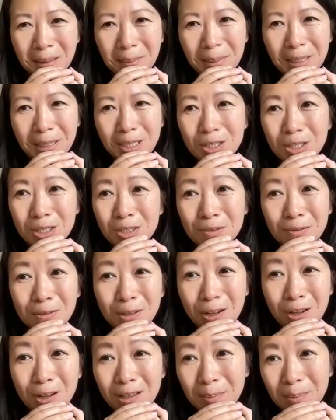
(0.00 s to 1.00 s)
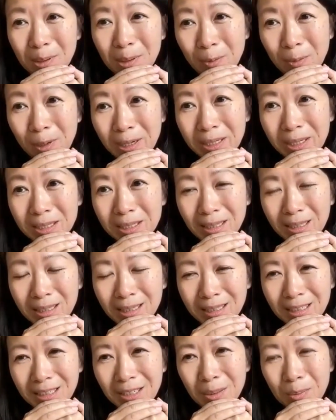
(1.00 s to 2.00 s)
But just to follow up on what
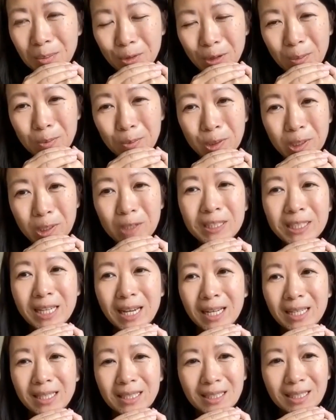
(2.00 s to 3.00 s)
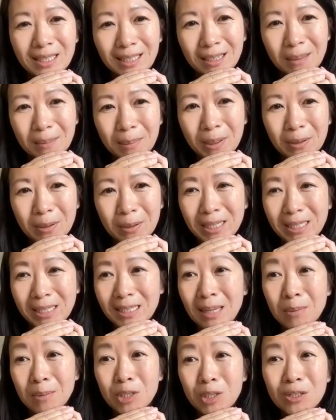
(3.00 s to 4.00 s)
Bree was asking about
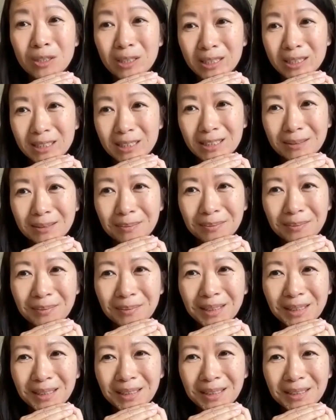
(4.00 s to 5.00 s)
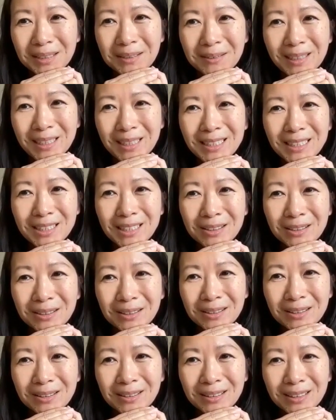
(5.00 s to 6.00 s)
exceptionalism, right?
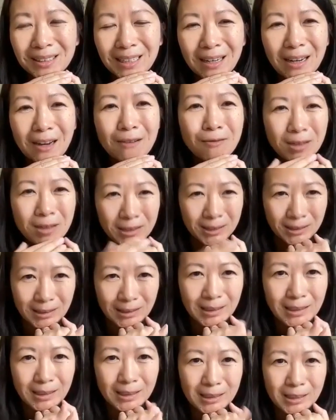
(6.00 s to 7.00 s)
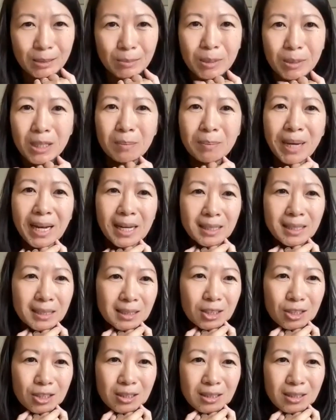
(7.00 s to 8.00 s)
So in the similar
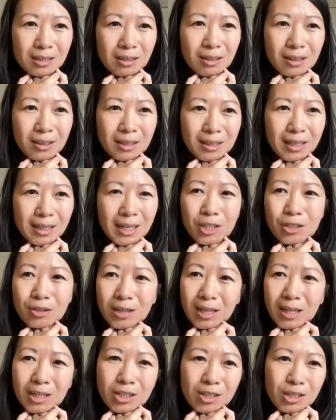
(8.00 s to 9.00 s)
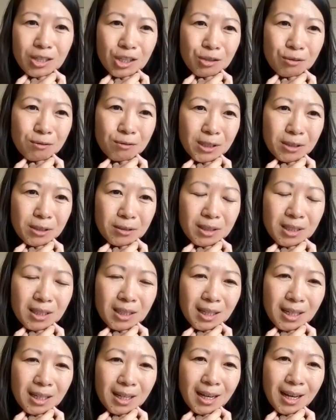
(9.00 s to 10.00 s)
passages on education, you wrote,
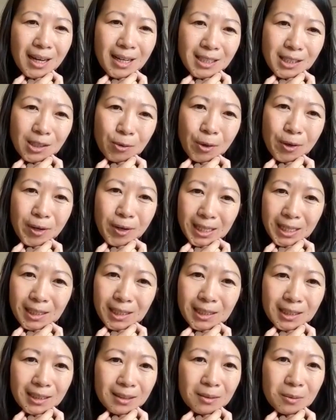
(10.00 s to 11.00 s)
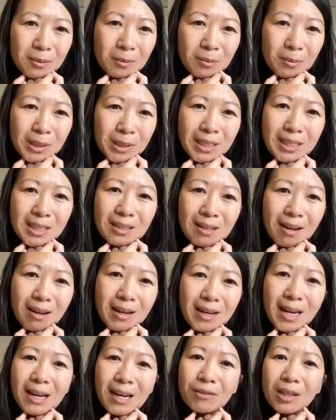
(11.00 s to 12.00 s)
as a Rohingya, we did
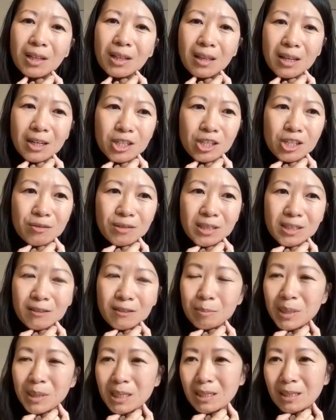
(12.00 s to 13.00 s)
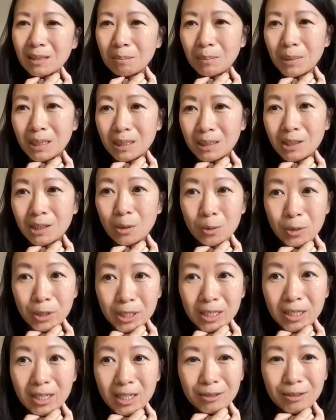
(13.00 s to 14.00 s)
not have the luxury of being merely
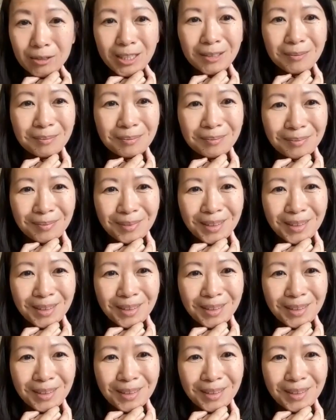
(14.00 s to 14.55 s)
ordinary.